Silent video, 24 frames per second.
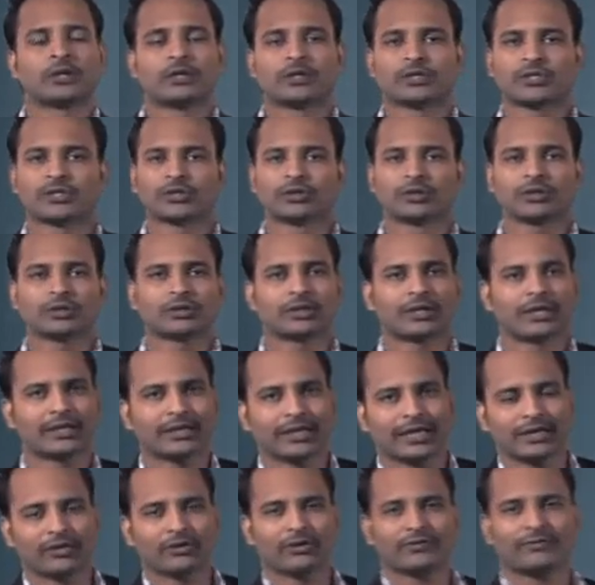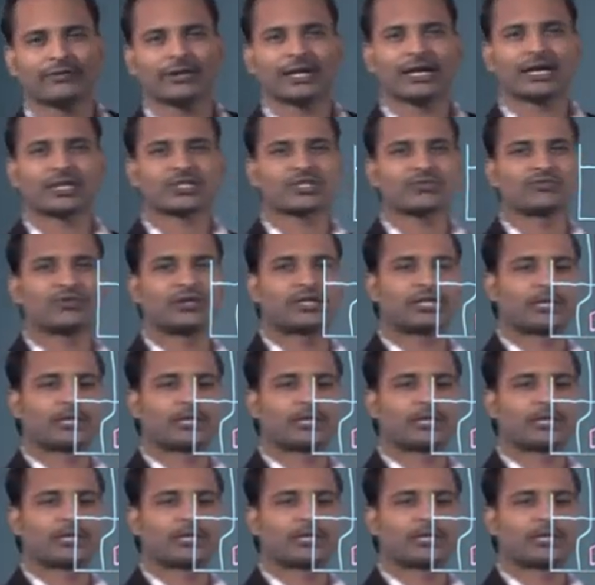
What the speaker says: So, the rate of reaction will